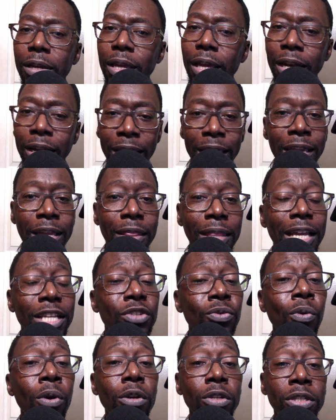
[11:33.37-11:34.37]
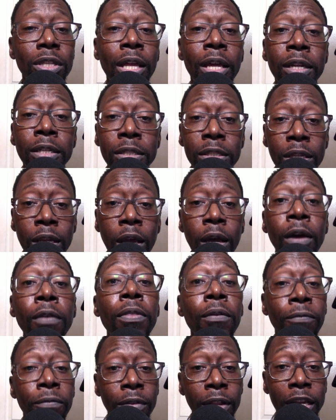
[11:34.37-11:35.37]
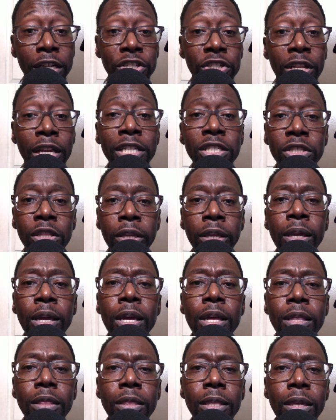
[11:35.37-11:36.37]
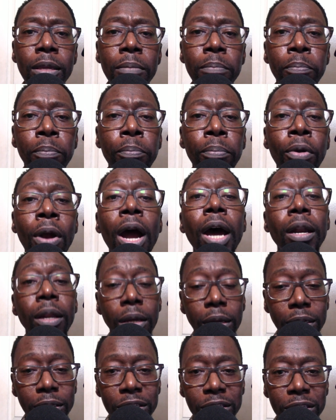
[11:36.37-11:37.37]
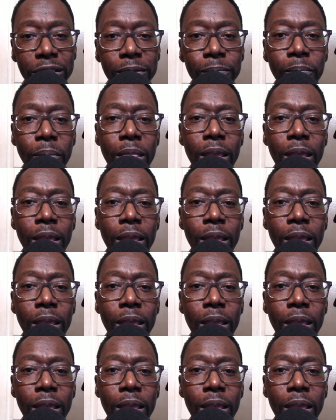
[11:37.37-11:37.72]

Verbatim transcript: And again, that's works that is of the flesh. That's the the products.